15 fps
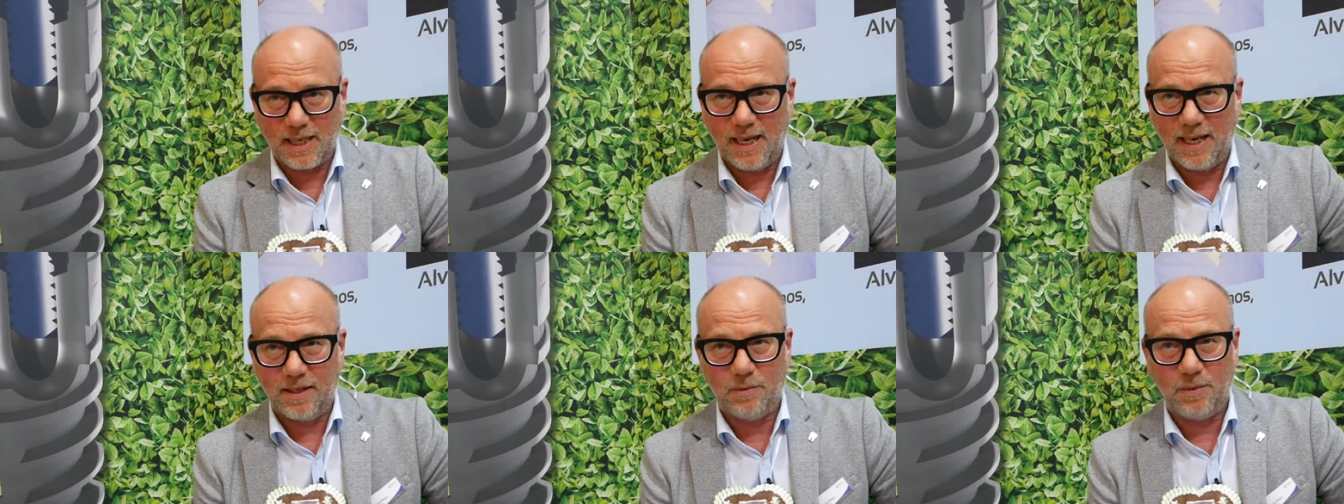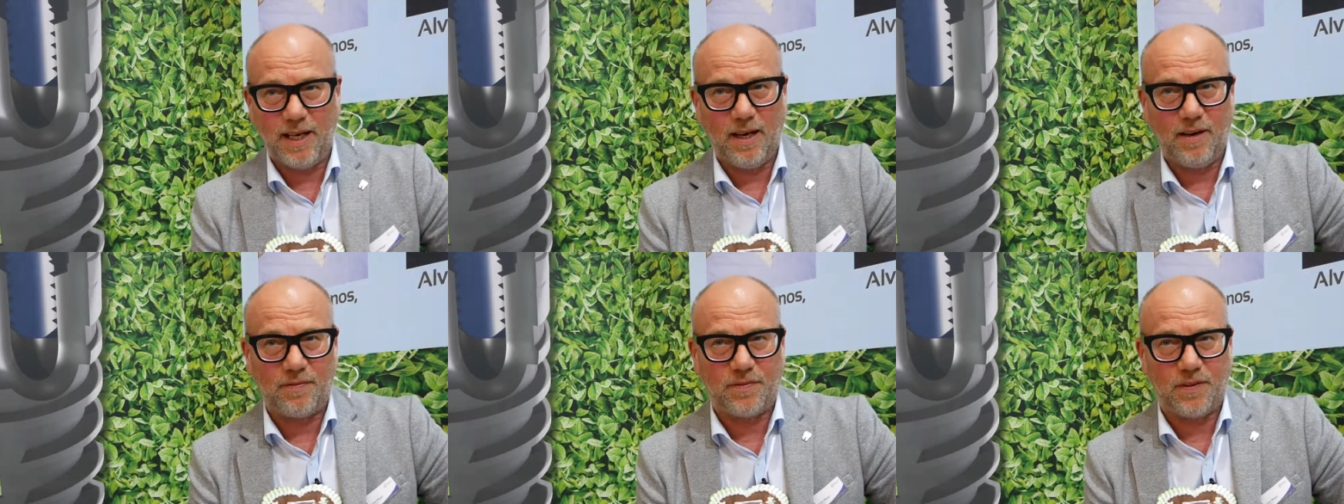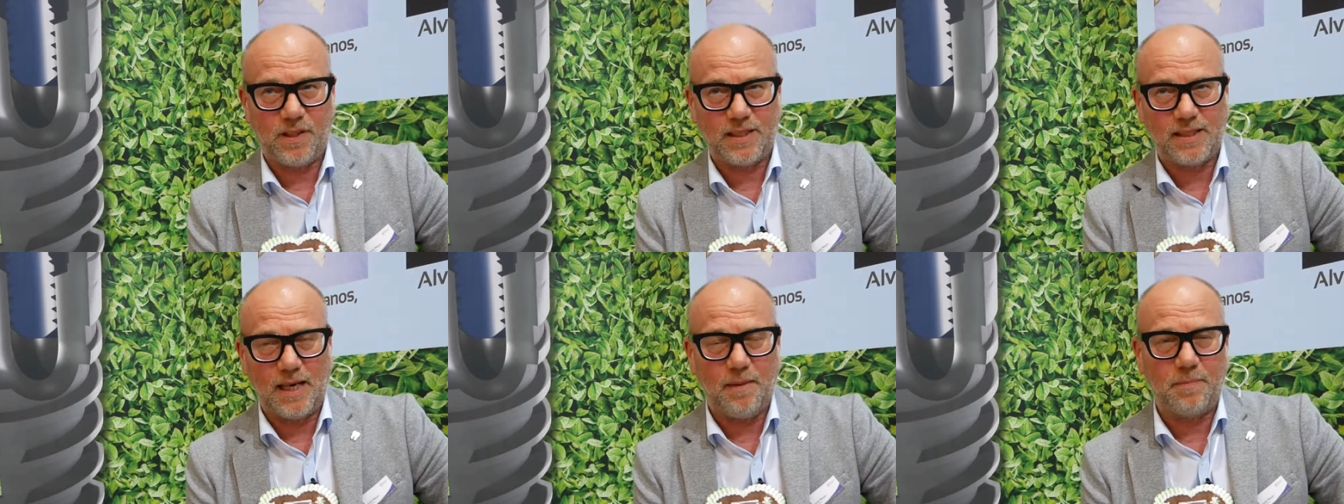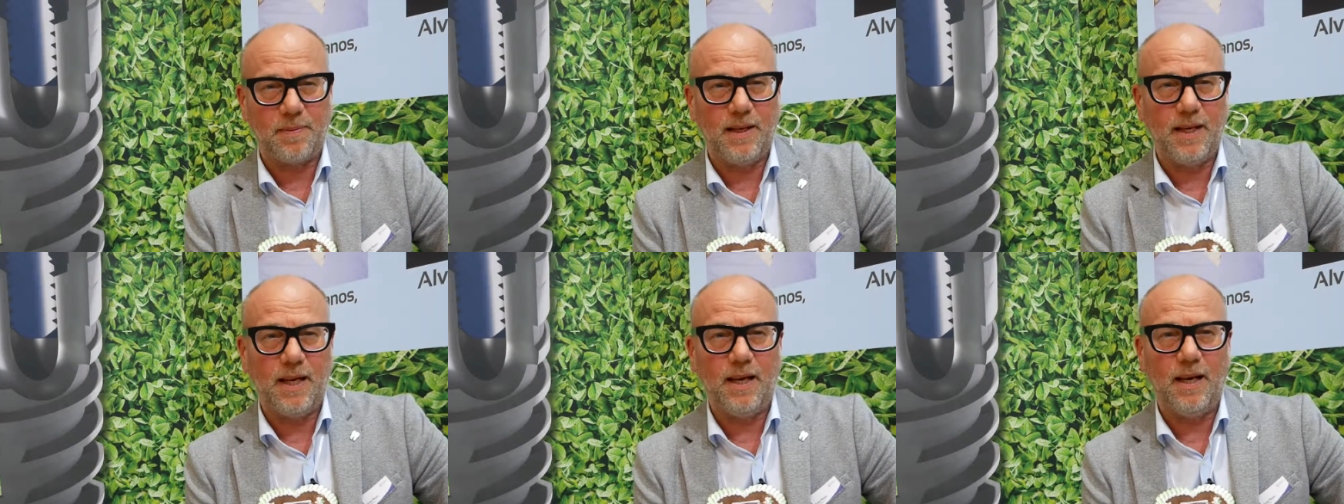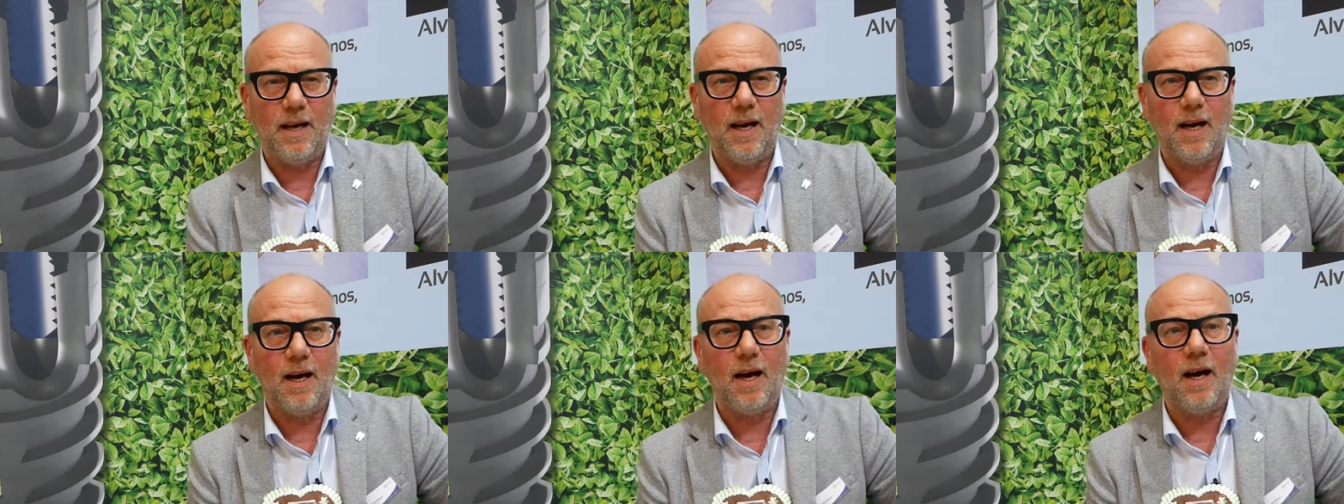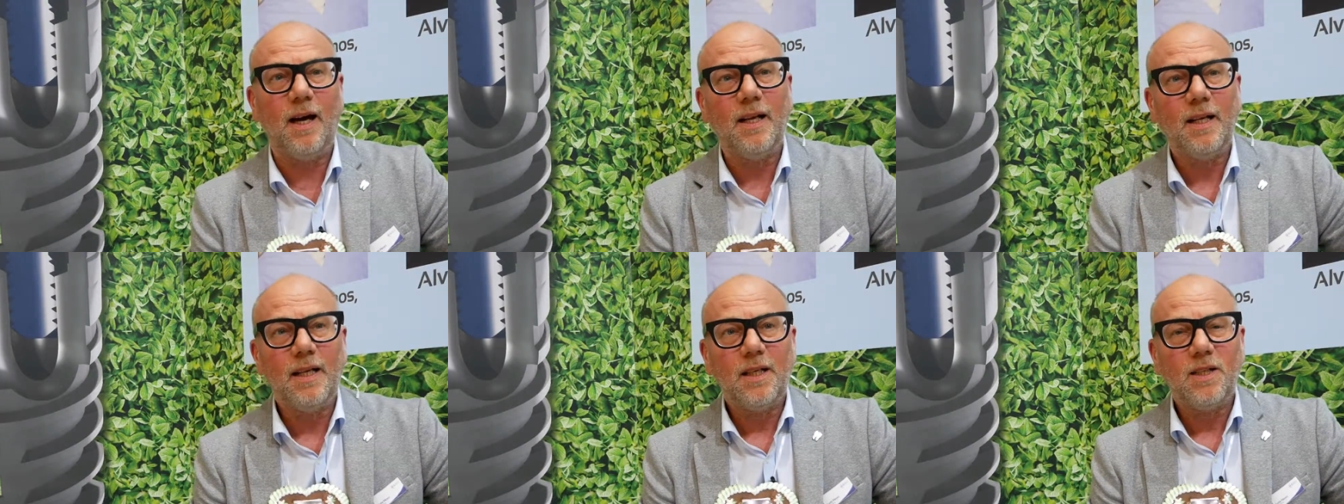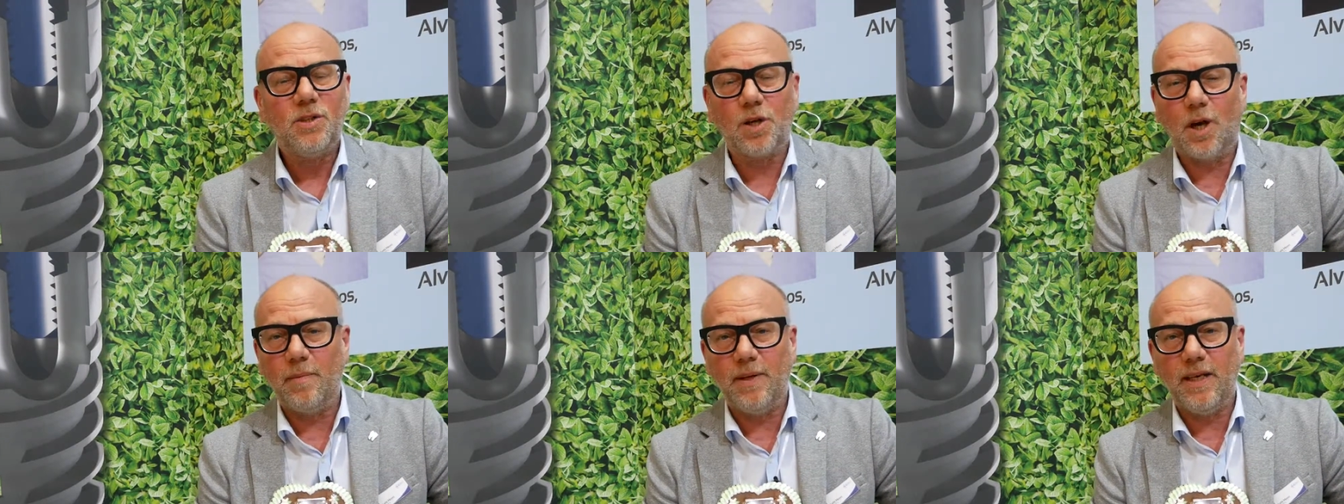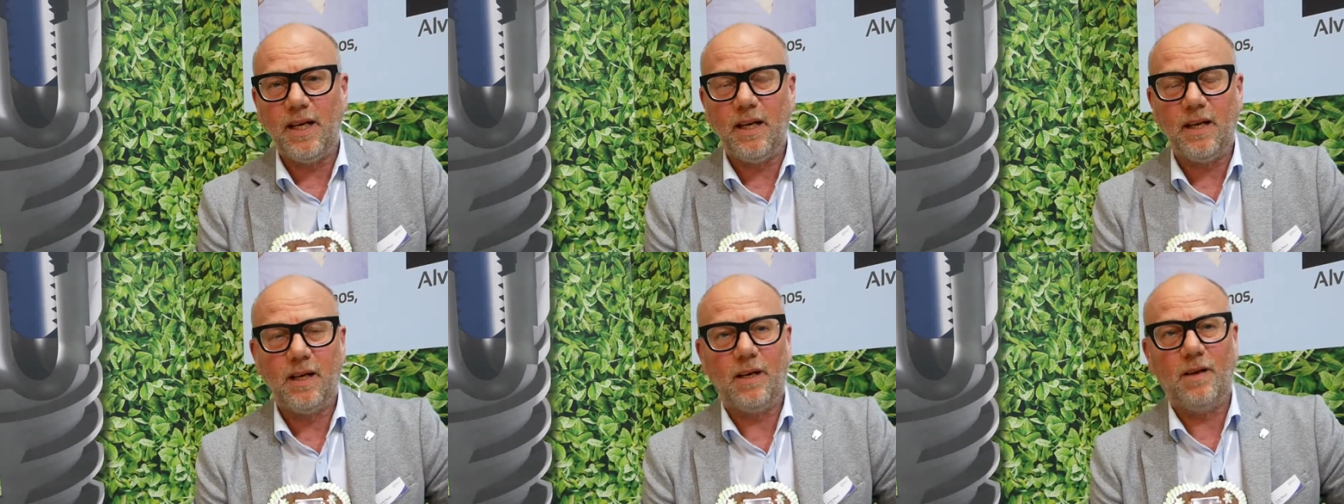and we have, for example, in Germany,